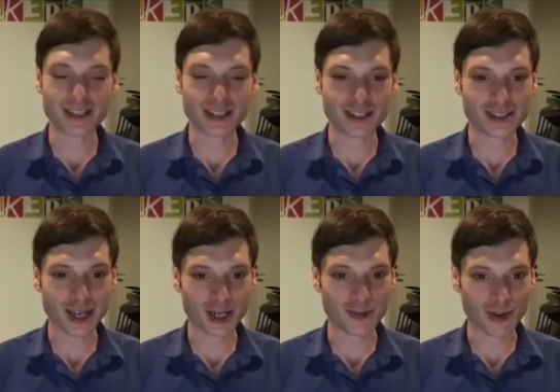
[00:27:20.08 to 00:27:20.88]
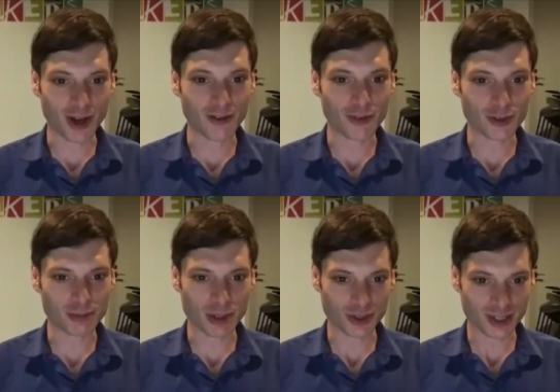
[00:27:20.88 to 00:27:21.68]
in this kind of novel,
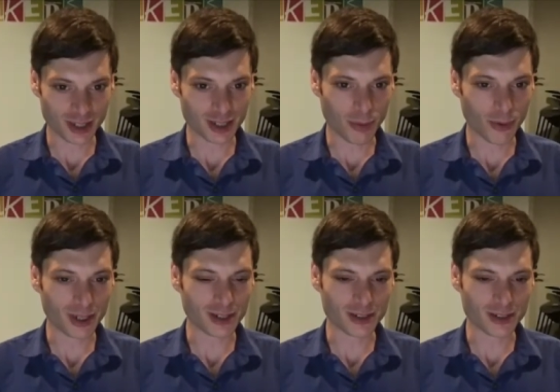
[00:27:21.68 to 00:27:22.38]
especially at this point in the